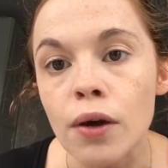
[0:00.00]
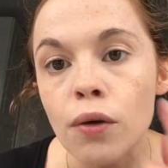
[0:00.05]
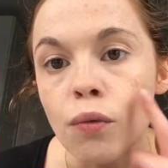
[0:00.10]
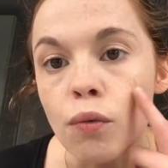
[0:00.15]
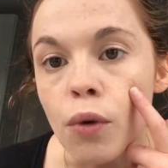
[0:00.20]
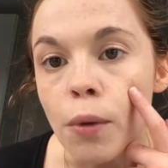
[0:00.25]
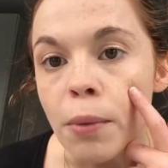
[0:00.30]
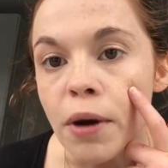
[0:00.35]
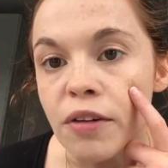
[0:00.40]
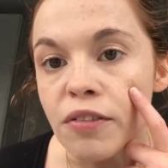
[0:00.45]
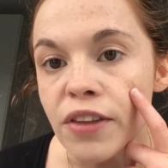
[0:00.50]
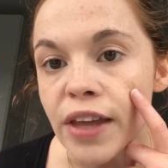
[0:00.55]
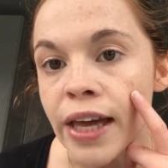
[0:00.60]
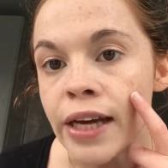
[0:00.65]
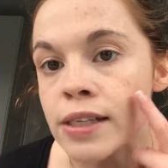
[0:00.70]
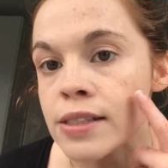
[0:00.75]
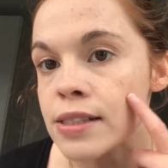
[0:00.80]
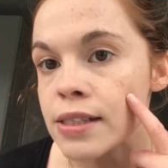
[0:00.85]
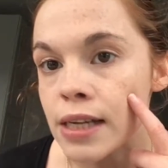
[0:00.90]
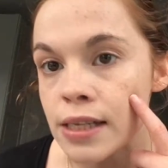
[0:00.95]
rub off the
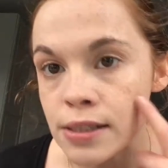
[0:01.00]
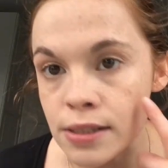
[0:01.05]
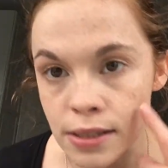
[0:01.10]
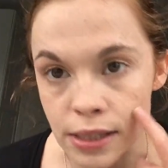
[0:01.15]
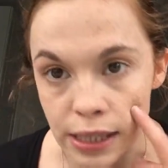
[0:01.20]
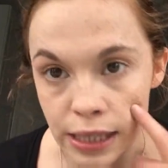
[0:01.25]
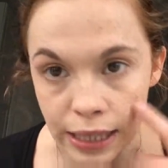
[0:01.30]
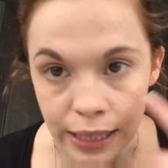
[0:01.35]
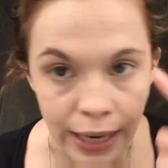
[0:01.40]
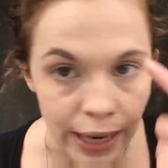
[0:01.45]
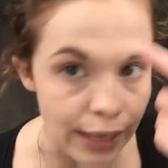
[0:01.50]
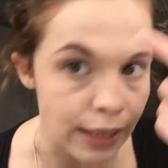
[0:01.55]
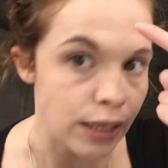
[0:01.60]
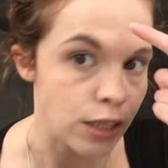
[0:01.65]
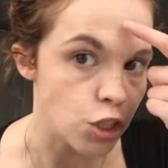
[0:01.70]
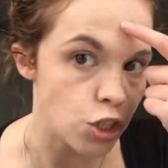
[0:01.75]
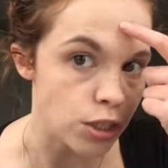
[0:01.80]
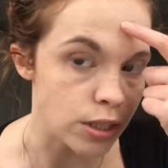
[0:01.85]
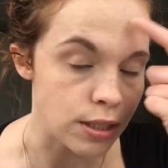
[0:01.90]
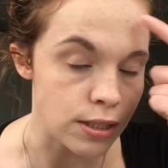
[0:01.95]
excess so you can
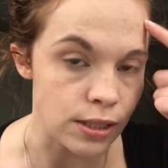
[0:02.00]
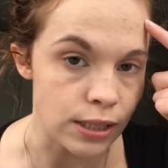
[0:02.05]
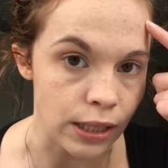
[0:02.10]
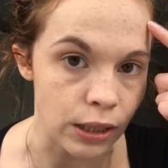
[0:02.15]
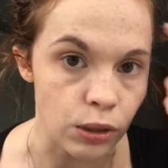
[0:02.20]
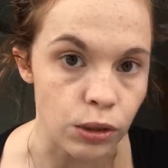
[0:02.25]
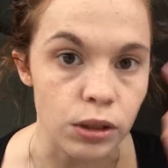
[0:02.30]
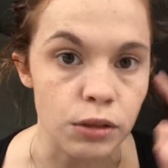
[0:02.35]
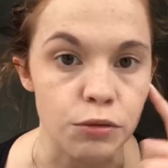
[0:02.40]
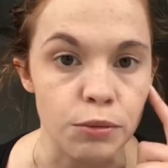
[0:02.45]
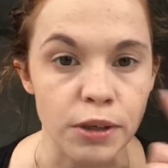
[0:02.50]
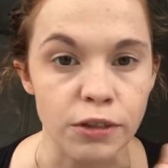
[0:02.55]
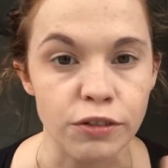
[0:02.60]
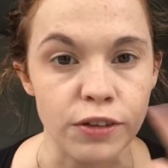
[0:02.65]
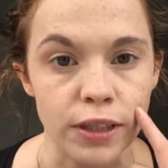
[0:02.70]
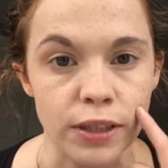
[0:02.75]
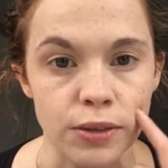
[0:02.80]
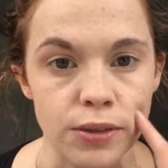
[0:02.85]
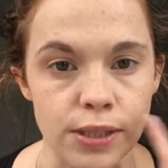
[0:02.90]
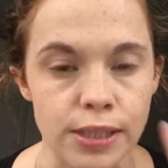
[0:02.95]
actually see all of my
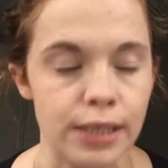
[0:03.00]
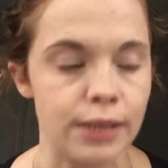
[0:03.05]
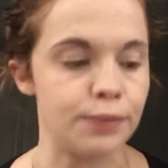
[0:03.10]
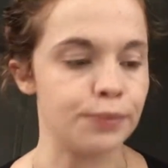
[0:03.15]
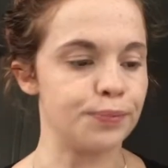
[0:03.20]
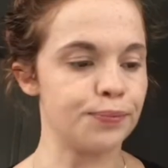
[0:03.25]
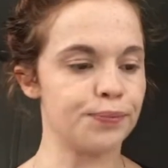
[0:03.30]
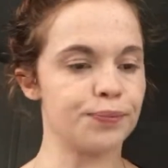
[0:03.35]
freckles now.